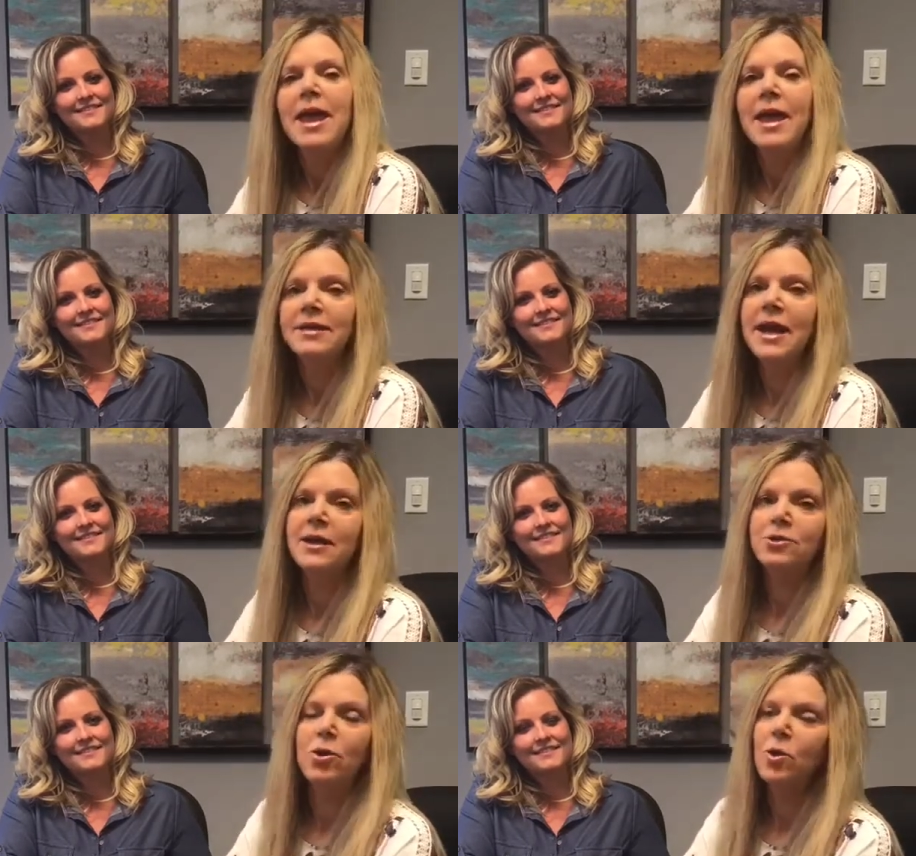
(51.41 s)
Speaker 1: And
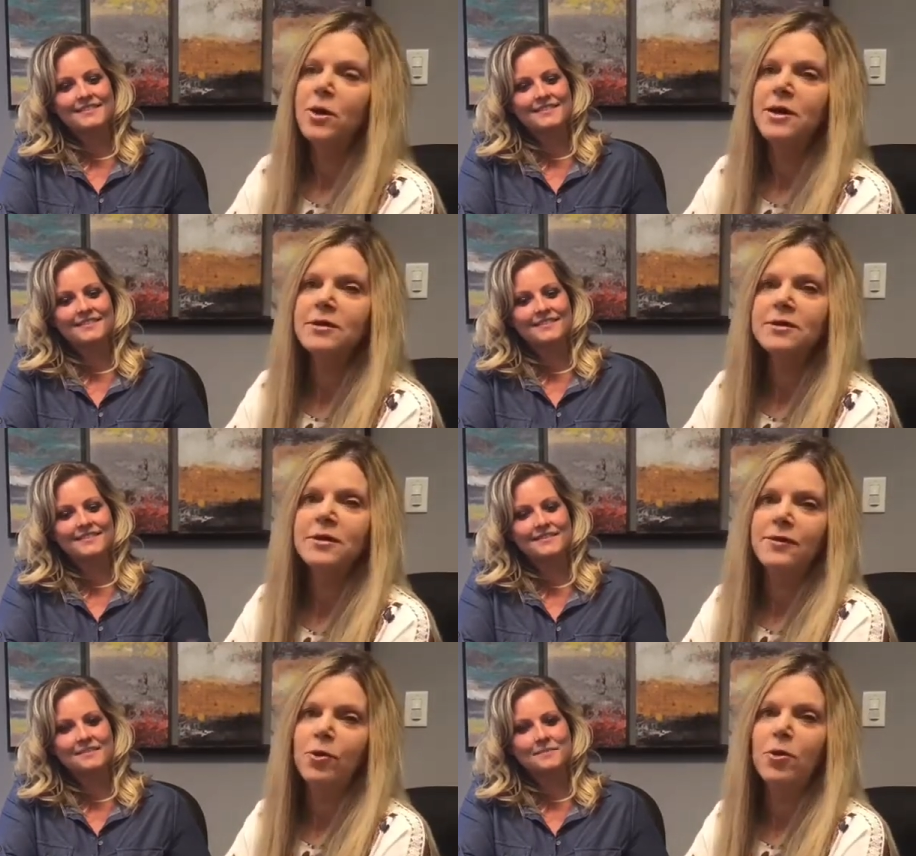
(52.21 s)
as always,
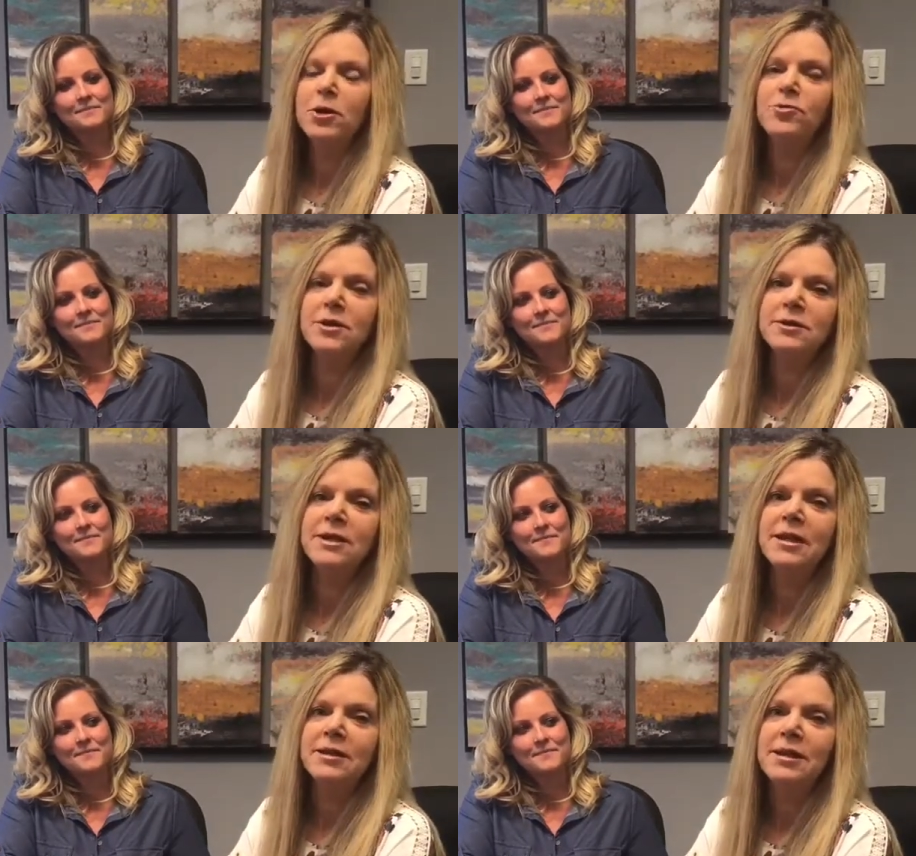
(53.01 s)
for all your real
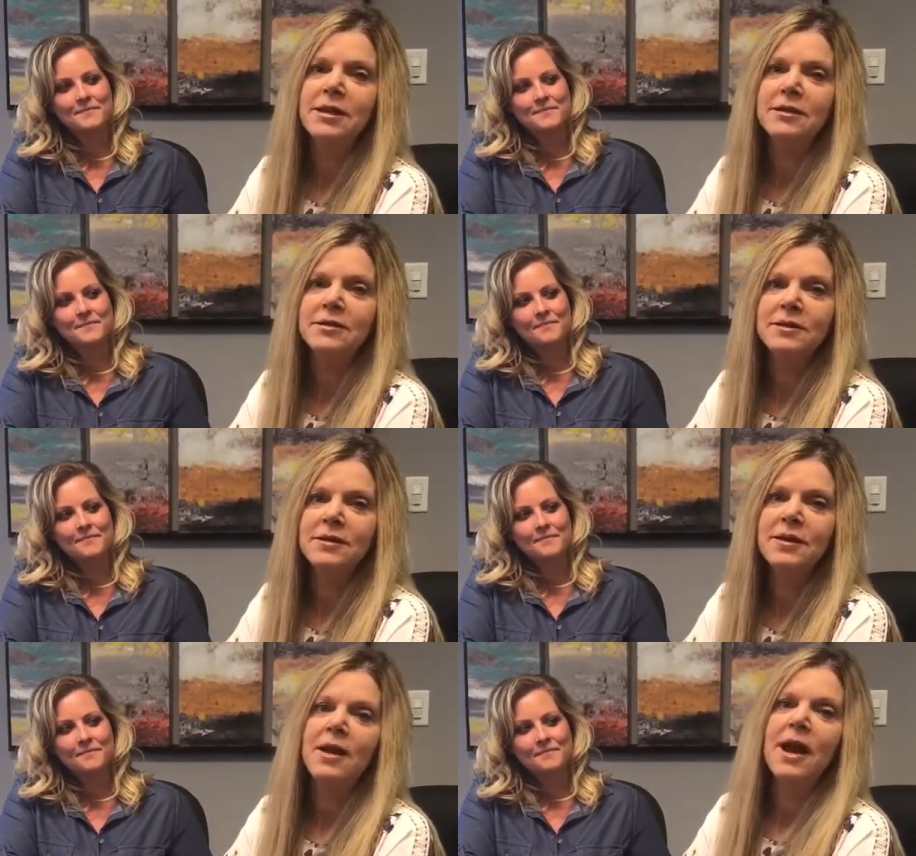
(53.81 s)
estate needs,
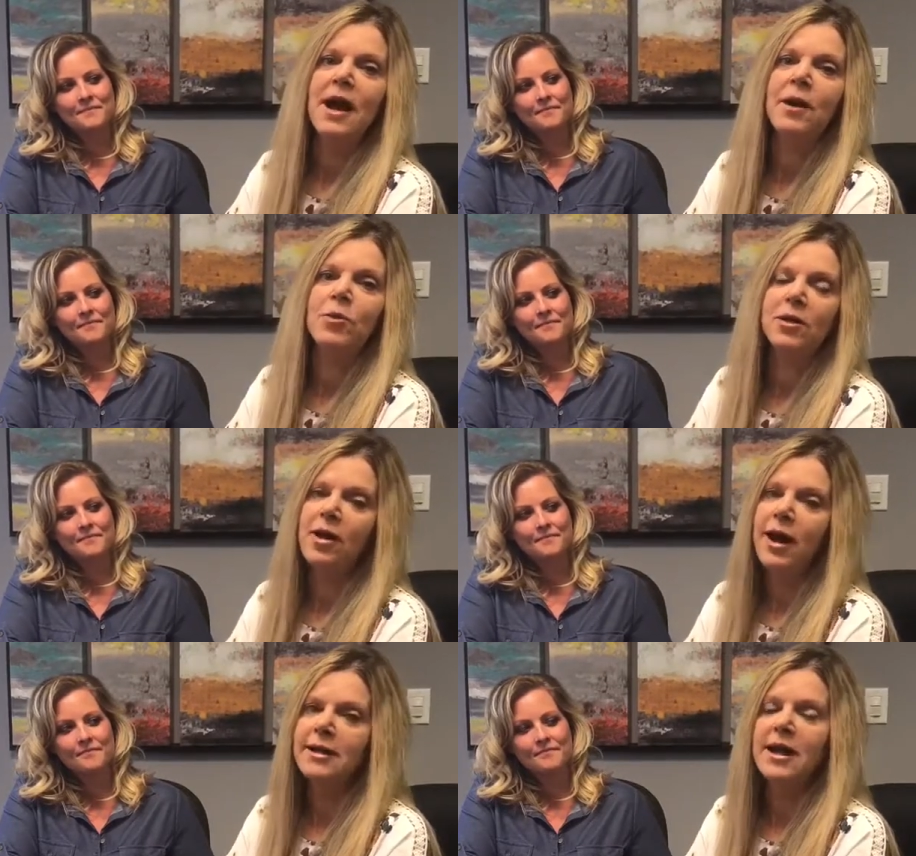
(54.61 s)
I will
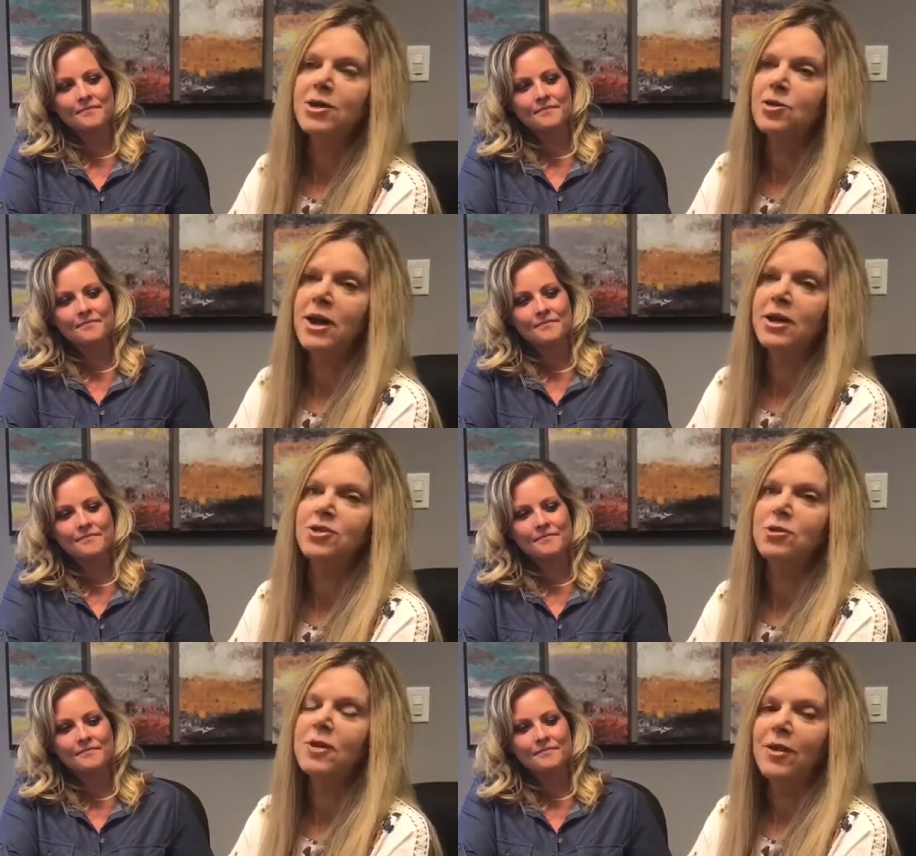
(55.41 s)
guide and
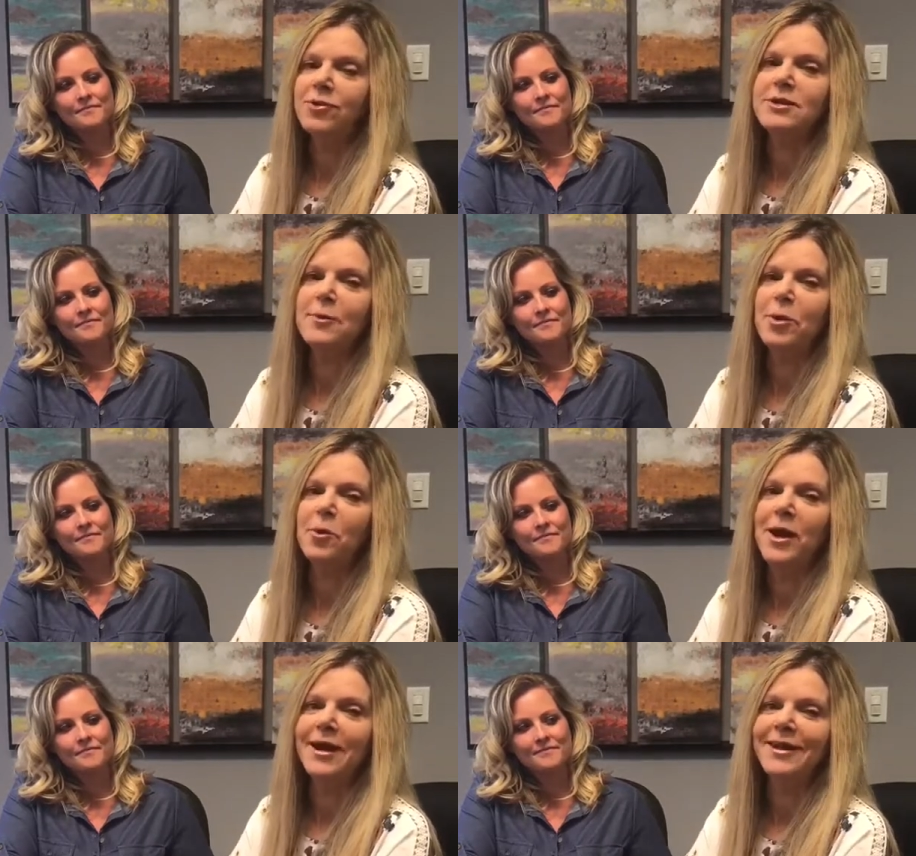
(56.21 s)
educate you every step of
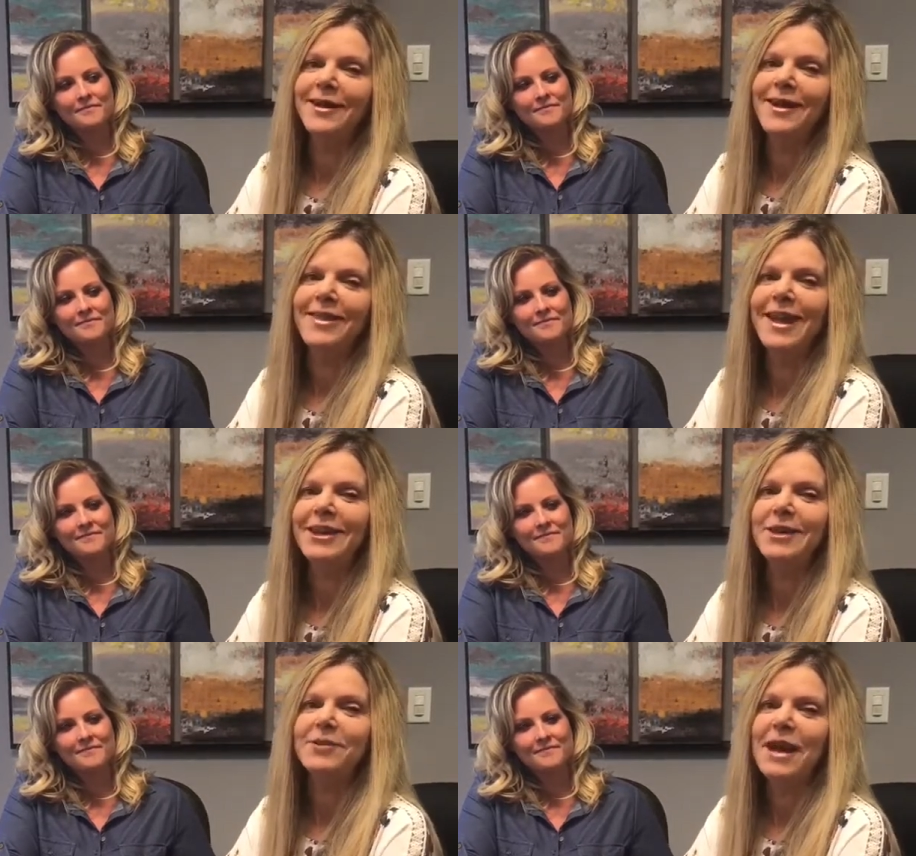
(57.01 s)
the way.
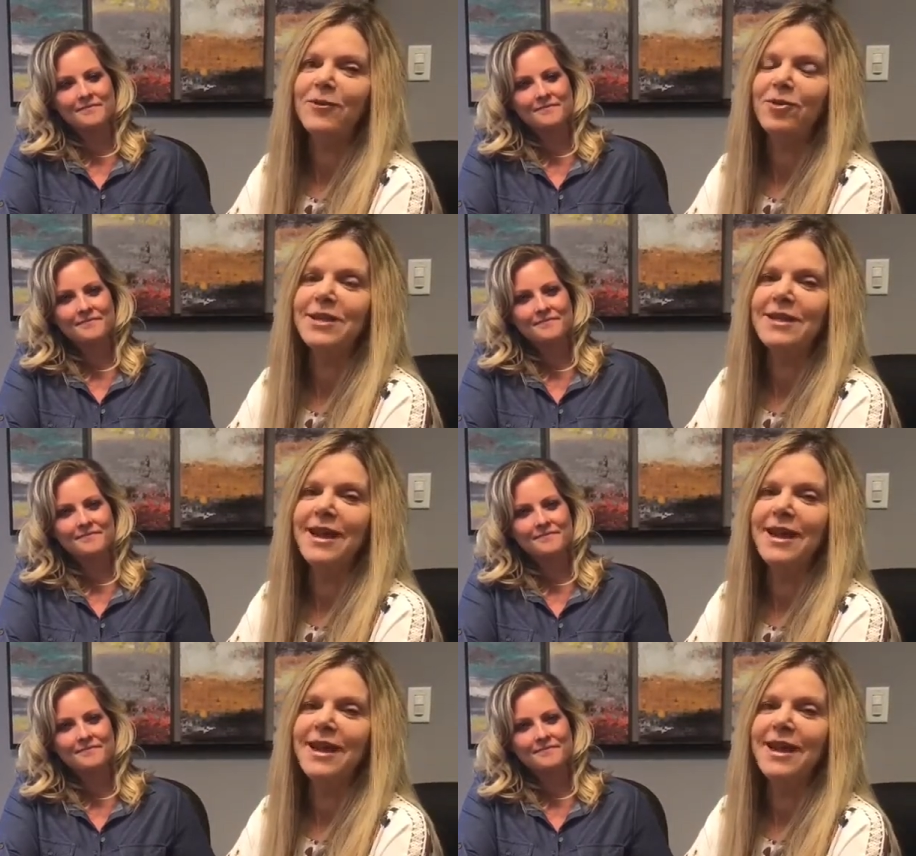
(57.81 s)
Thank you and have a great